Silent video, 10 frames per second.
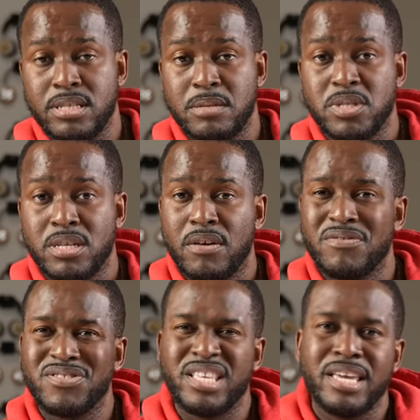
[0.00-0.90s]

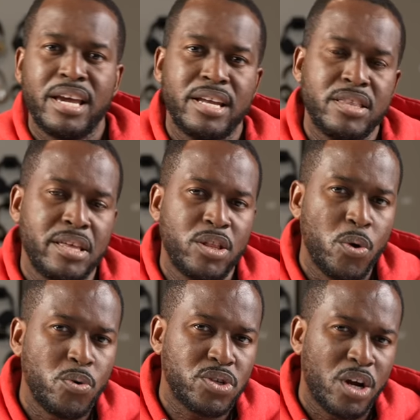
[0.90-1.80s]
themselves, the, the
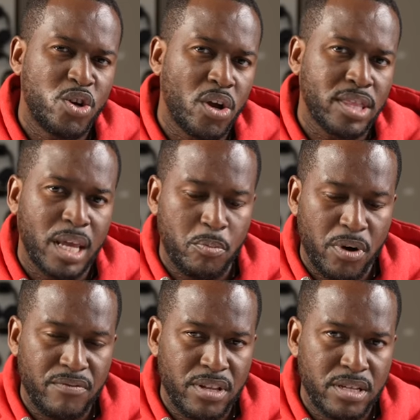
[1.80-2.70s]
lows are not that
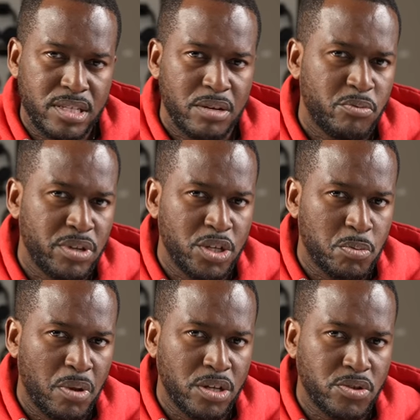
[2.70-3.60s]
prevalent, they are really
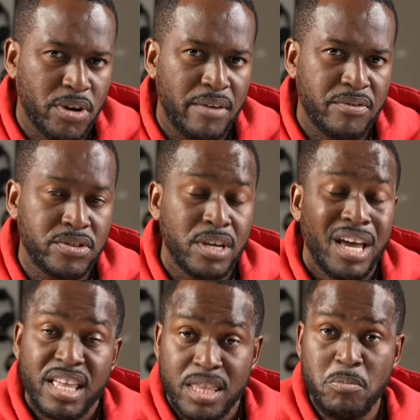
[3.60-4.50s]
smaller drivers.
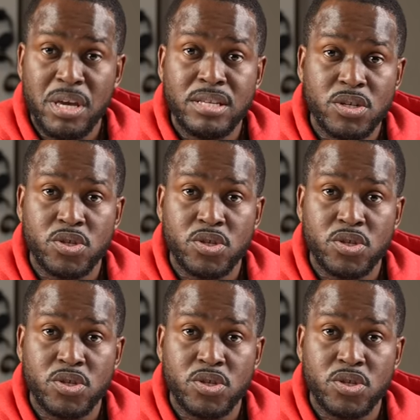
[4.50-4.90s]
The mids are